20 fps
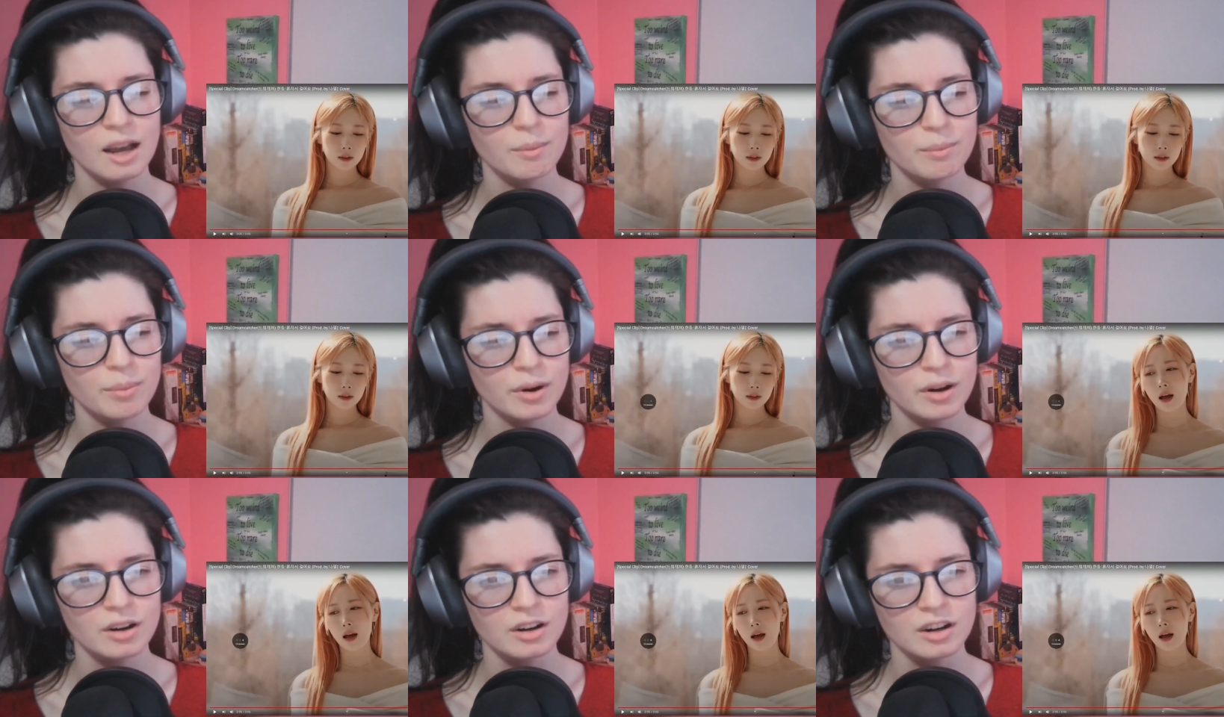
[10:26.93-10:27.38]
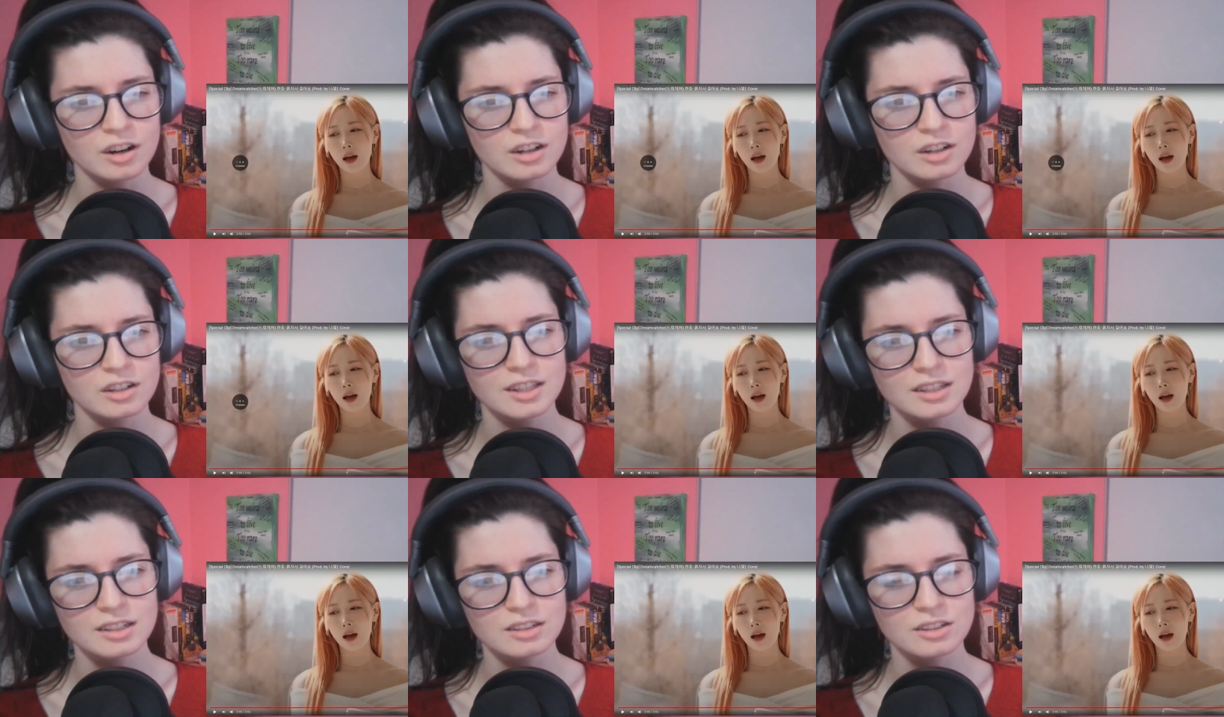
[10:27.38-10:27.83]

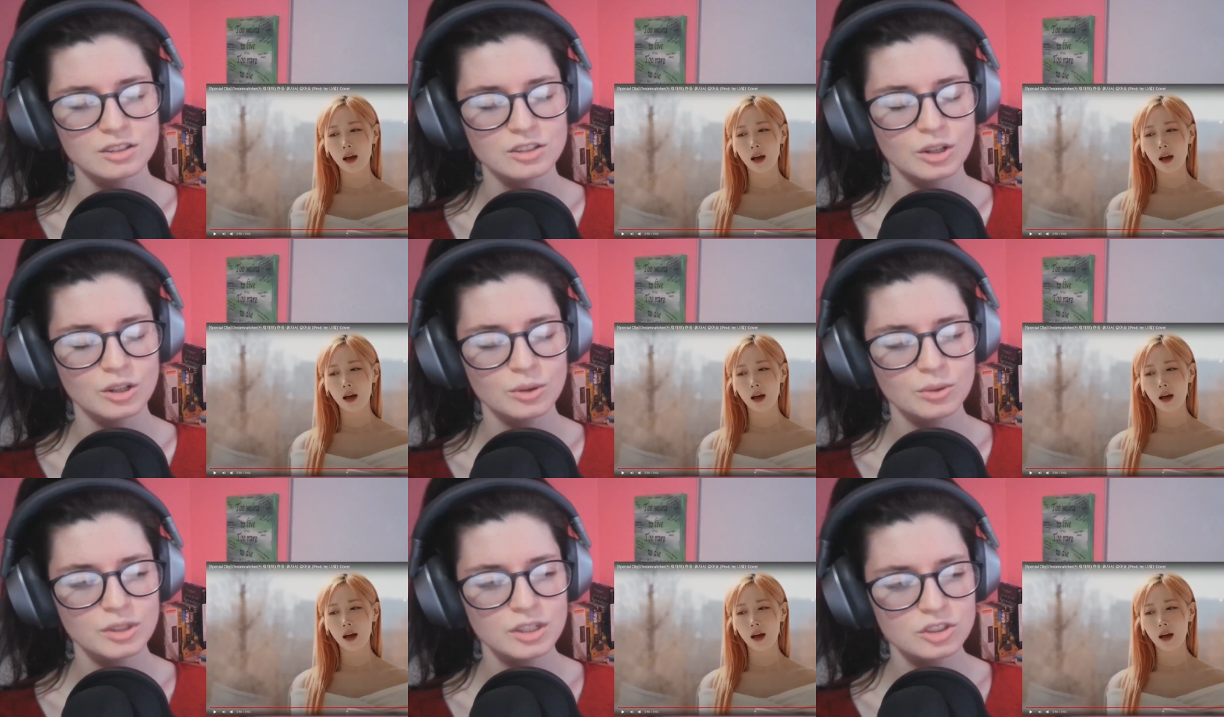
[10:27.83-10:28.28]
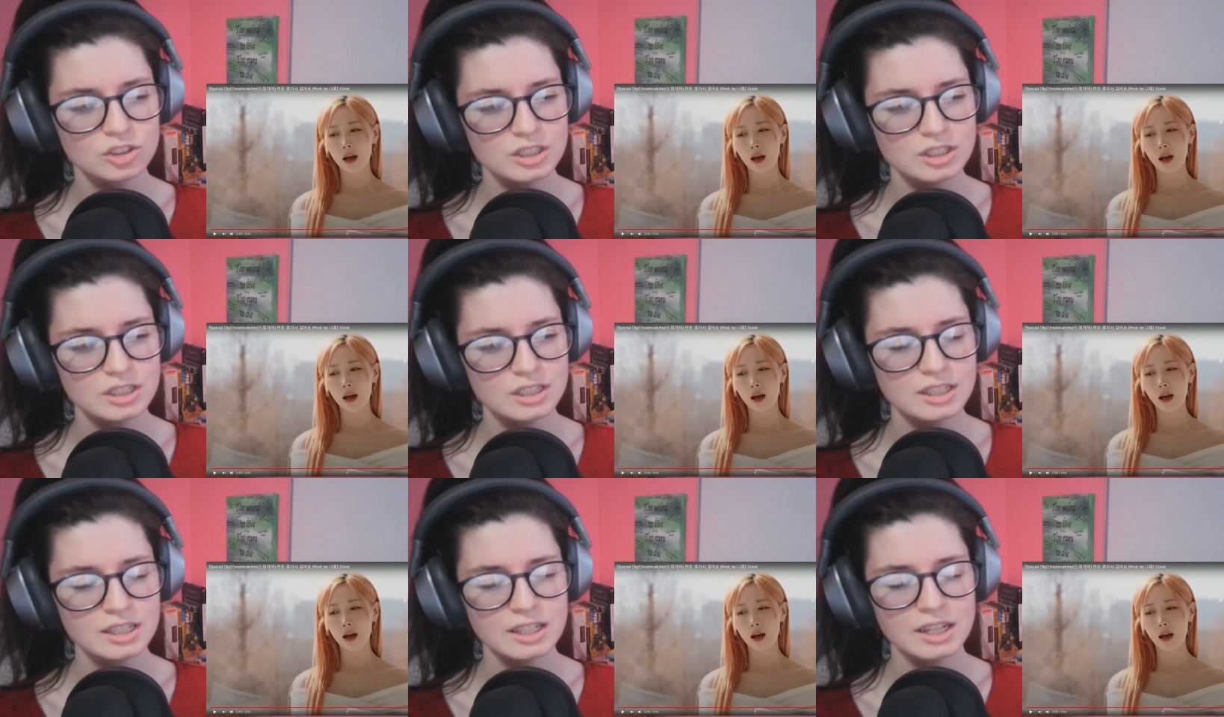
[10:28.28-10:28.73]
Speaker 1: part, the little note that she
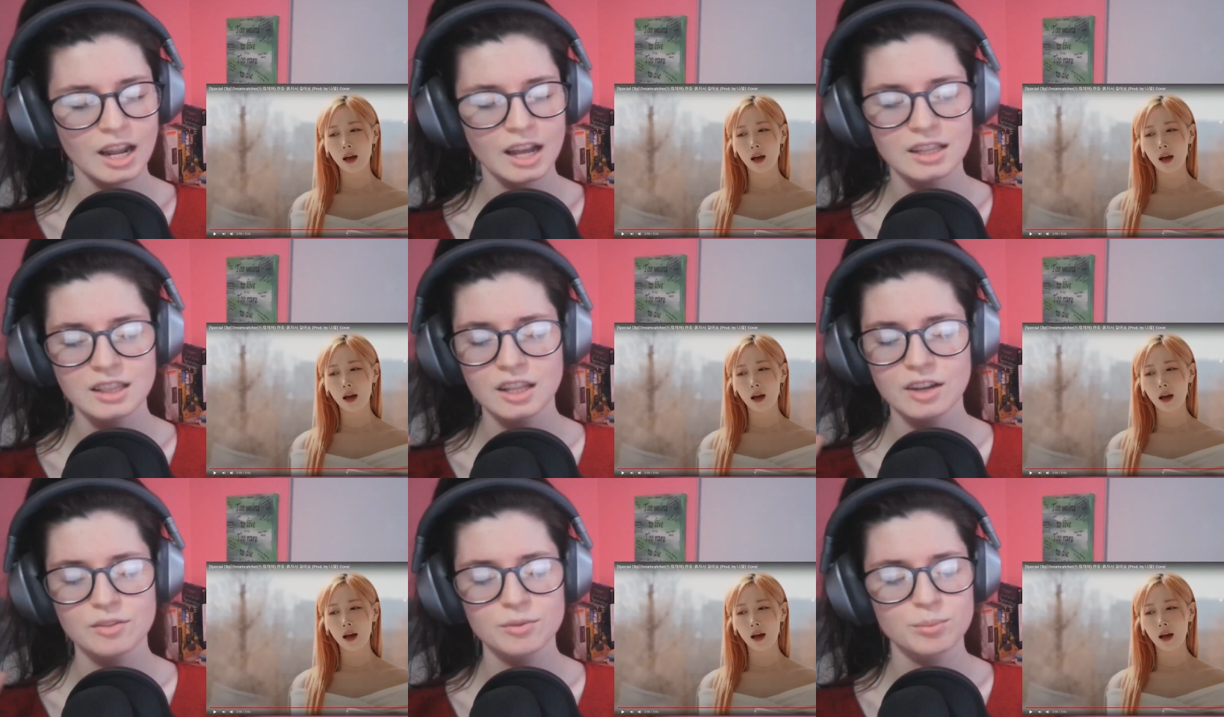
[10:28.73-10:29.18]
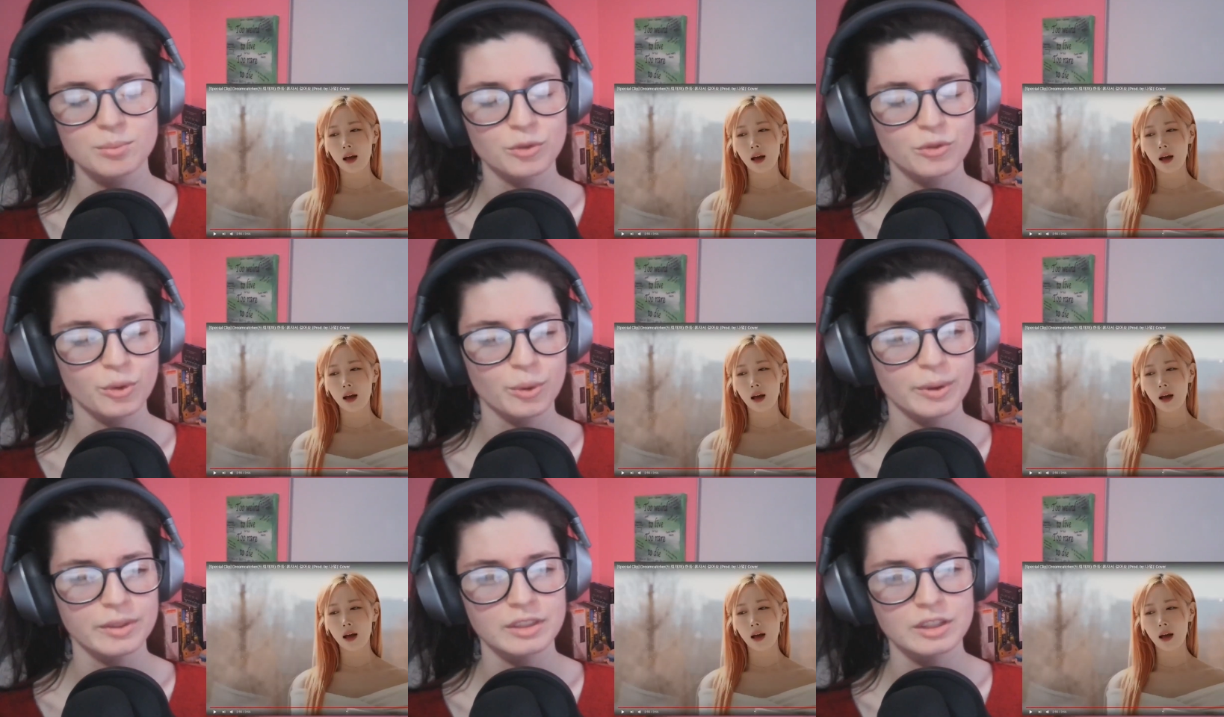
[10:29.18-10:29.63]
did. I loved before we the